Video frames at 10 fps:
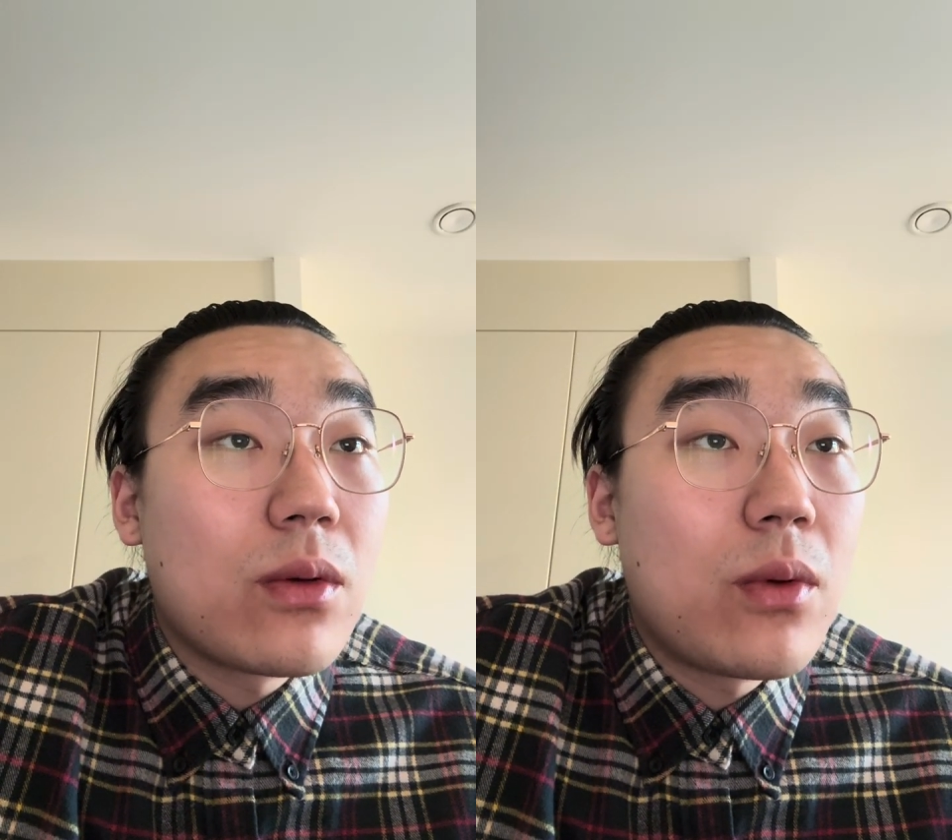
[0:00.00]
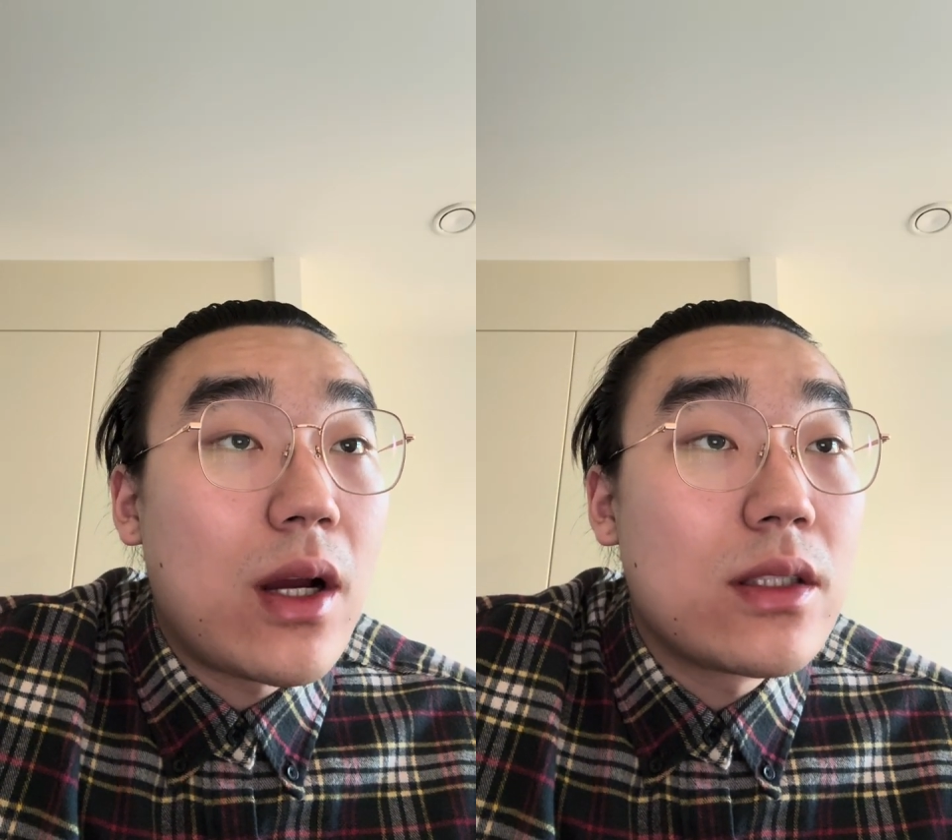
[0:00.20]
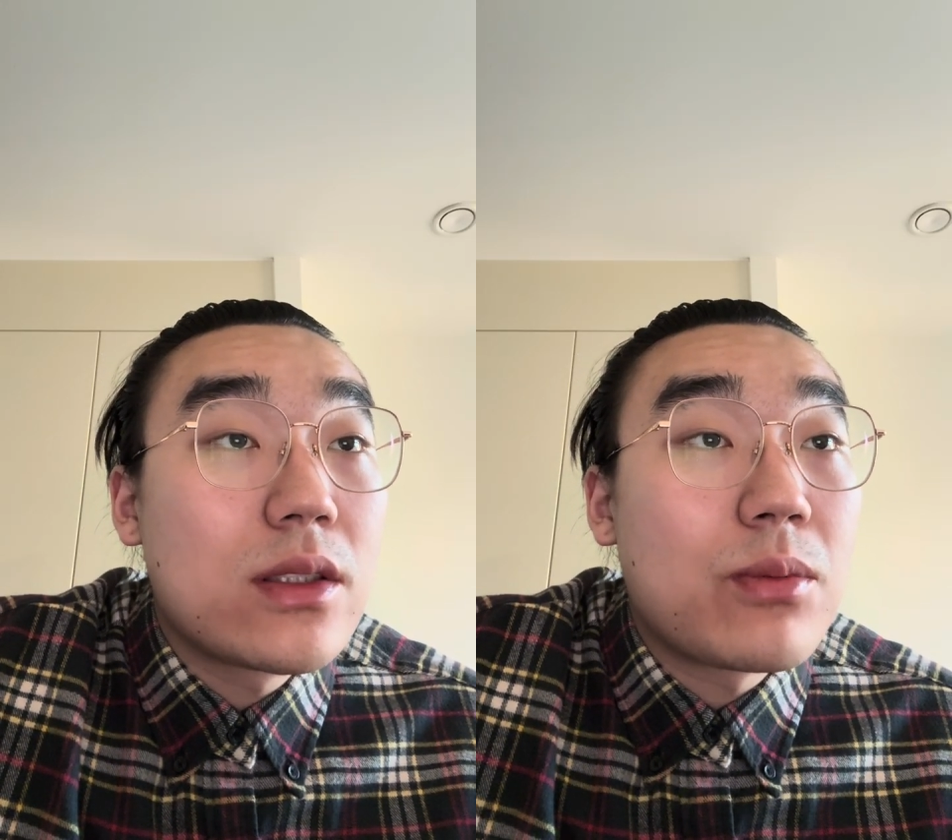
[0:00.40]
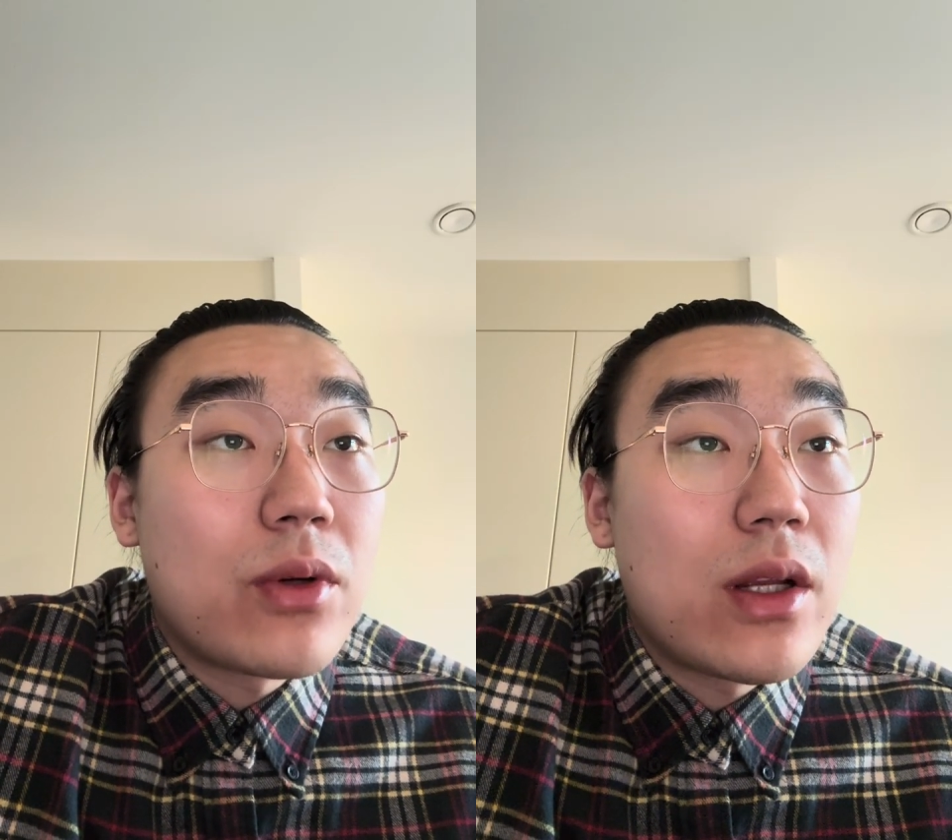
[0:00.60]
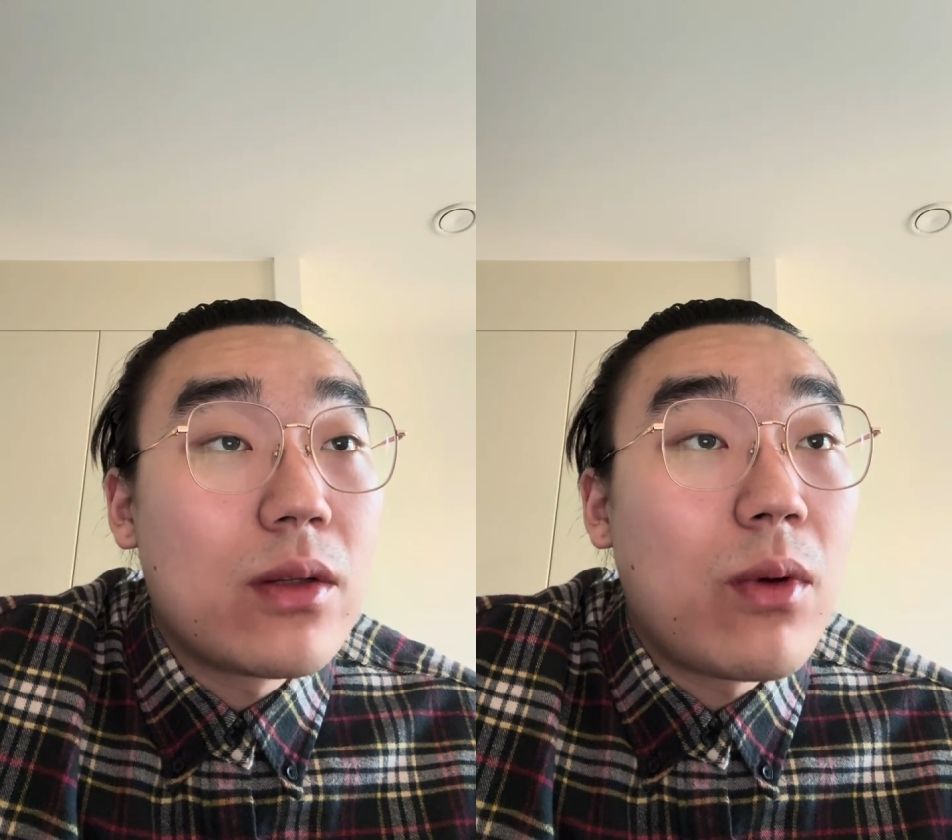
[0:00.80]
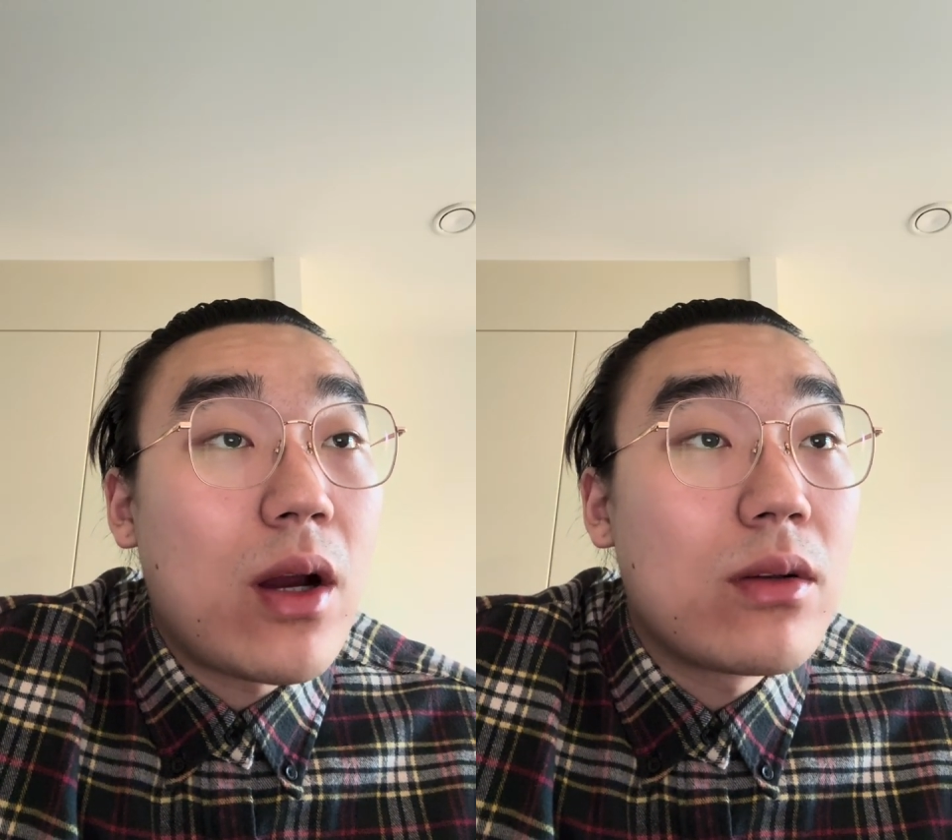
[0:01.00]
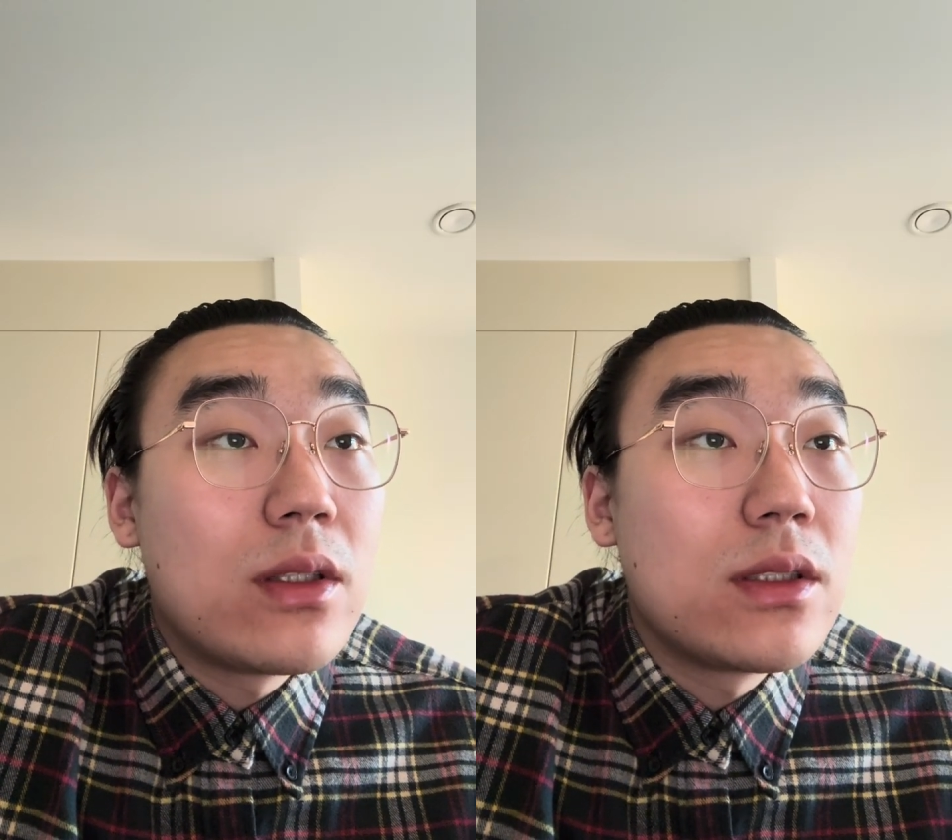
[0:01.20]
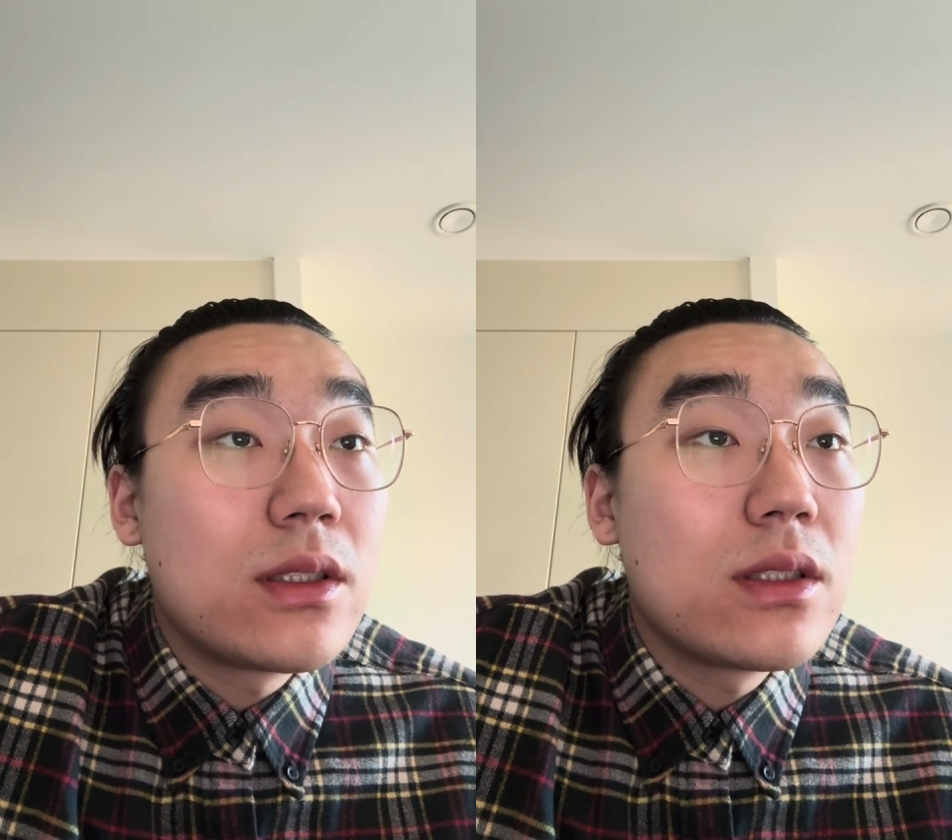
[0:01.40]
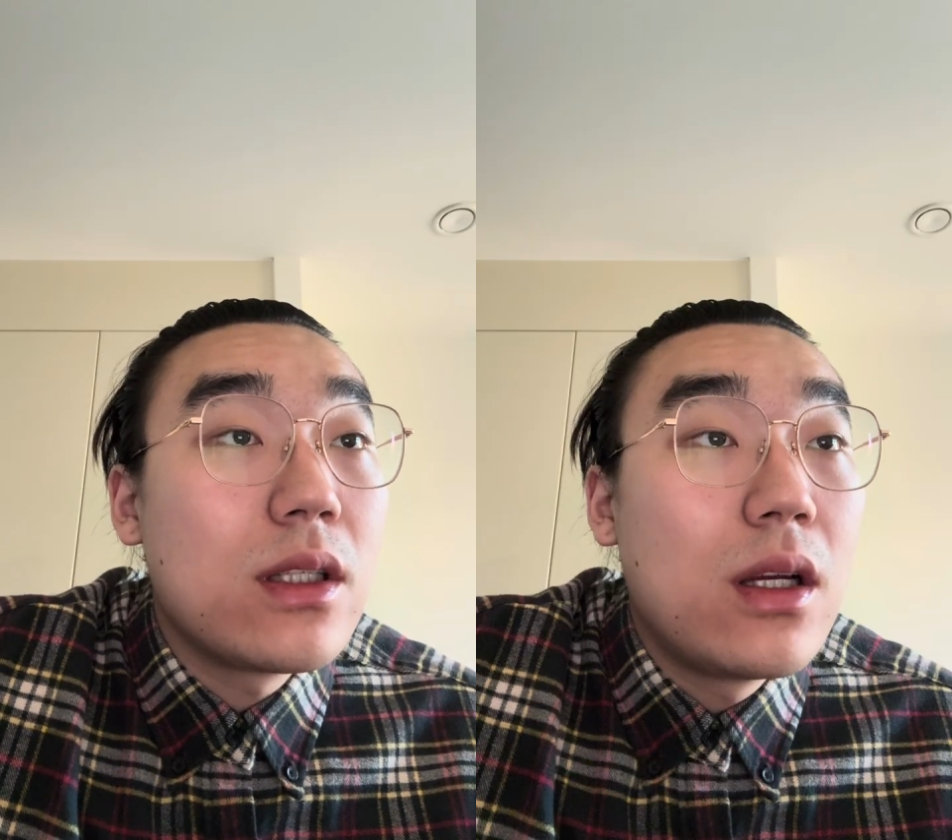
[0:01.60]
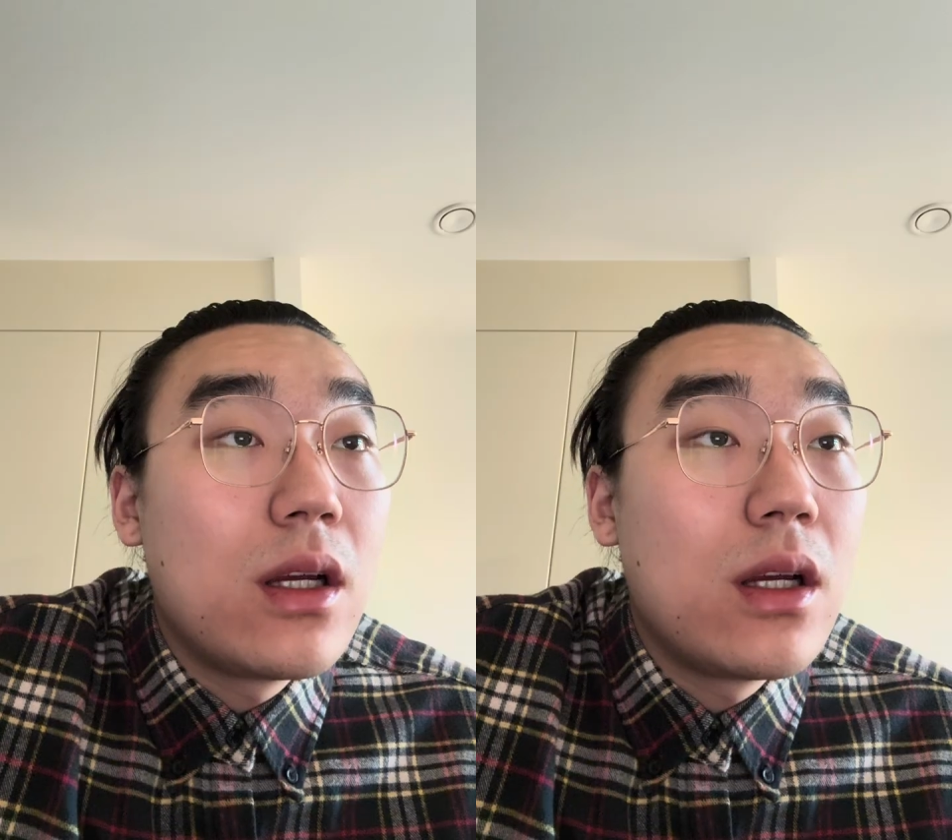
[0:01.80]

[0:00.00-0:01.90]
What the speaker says: widespread violence,